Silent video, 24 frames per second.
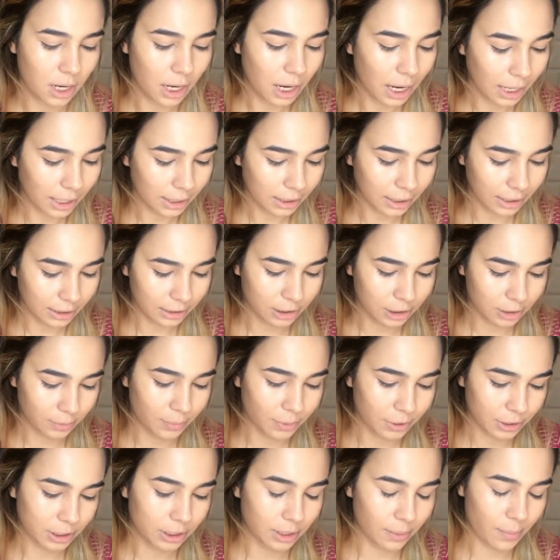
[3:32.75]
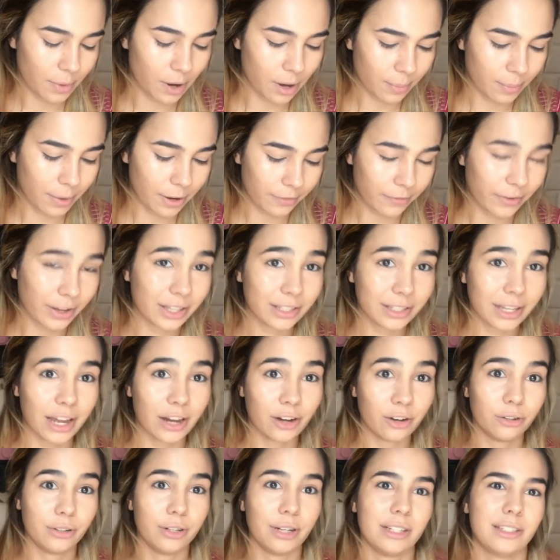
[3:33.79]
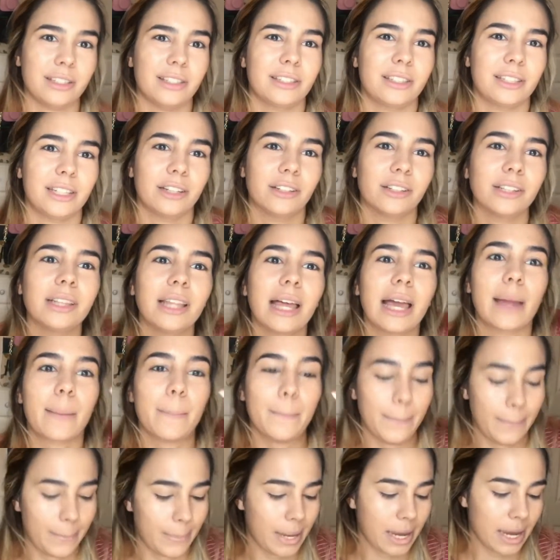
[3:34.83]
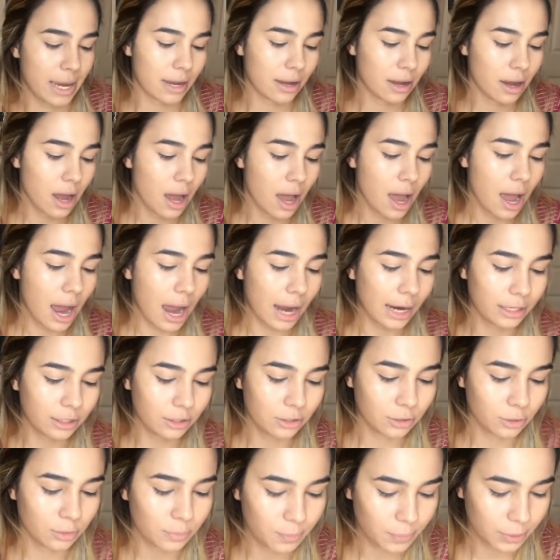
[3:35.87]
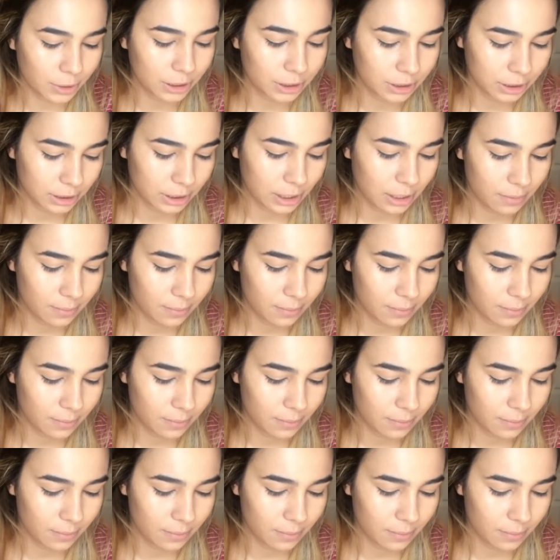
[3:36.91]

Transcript: I like to put some on my face. I don't necessarily like bake. I do put